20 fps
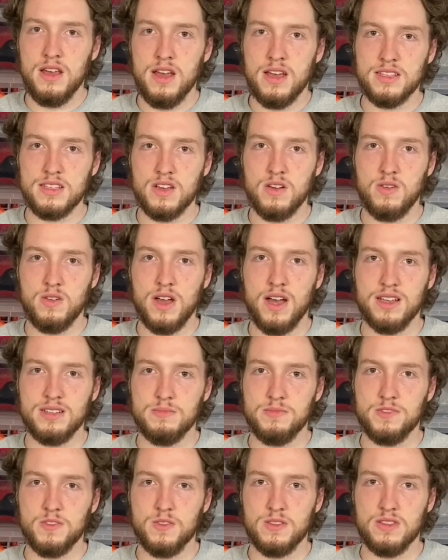How's it going, guys? I'm
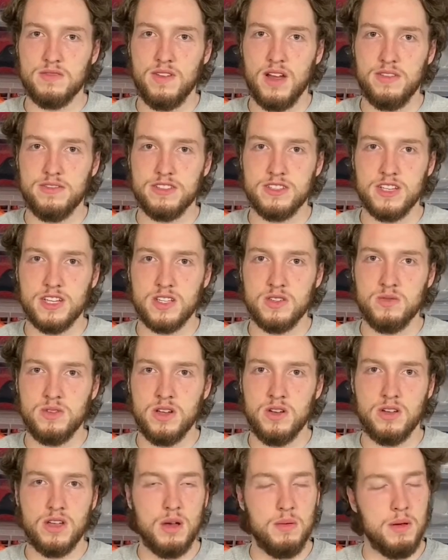Soul Survivor
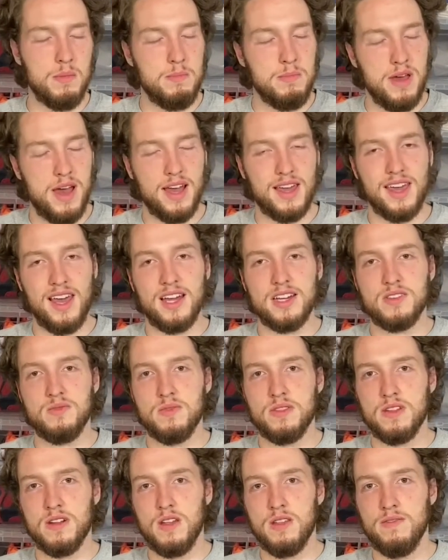610 coming back at you with
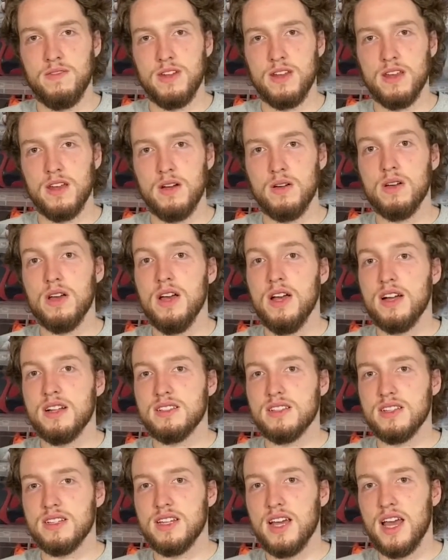another video.
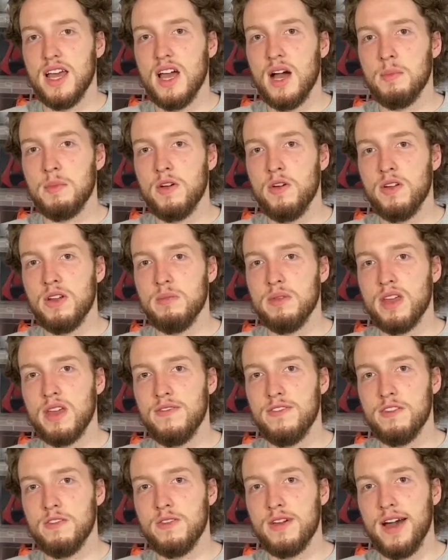Today I'm going to be
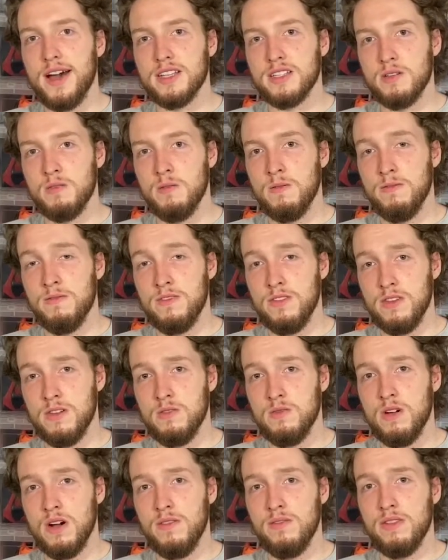giving you guys a review
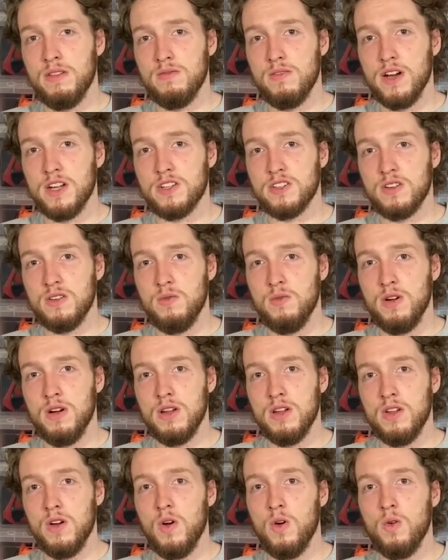of the Retro
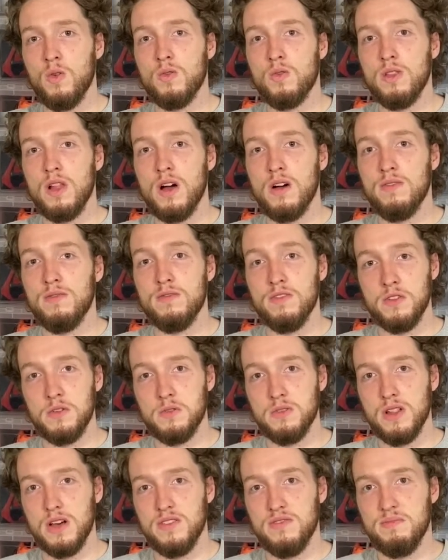One Old Love, New
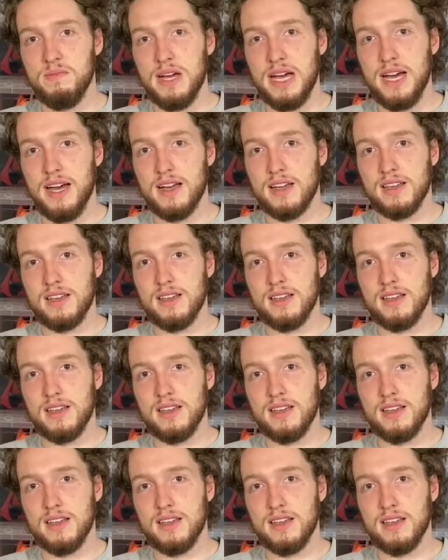Love pack.